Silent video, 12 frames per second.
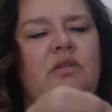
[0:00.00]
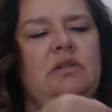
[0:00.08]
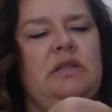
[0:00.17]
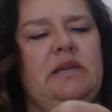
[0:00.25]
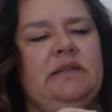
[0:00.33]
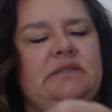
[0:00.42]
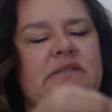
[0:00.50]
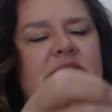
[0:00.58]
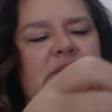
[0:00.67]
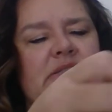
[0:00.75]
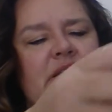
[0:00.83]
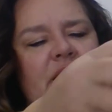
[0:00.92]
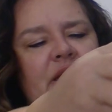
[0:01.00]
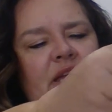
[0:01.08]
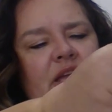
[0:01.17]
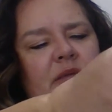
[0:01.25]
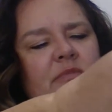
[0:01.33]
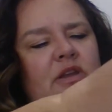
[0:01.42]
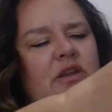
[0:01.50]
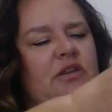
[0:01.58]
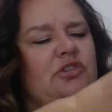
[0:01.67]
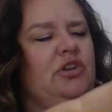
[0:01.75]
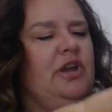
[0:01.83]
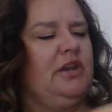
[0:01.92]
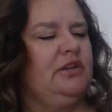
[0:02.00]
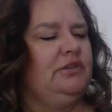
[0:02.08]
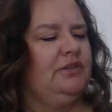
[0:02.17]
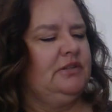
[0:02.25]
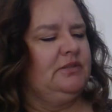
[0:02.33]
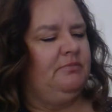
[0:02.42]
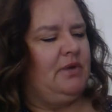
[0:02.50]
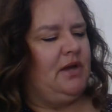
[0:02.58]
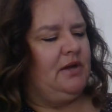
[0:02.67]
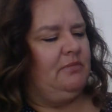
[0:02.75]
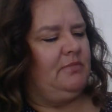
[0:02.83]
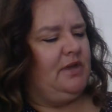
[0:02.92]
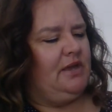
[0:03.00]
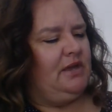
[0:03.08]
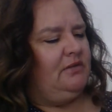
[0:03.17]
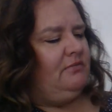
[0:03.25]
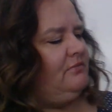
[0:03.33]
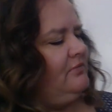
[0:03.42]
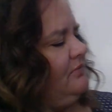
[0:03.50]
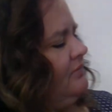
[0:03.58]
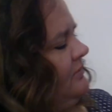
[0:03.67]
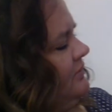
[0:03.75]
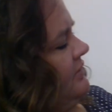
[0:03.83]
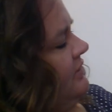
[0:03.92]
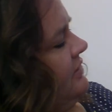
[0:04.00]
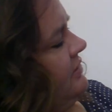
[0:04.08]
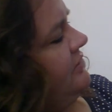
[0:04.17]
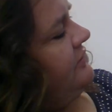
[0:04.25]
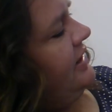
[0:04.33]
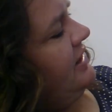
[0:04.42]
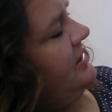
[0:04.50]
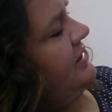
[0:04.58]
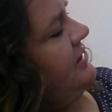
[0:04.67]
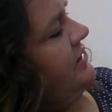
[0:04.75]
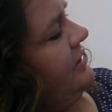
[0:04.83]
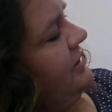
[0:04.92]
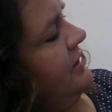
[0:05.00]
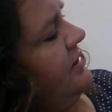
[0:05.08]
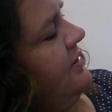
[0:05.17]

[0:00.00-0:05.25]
Let's say I'm going to try to do this bottom line right here.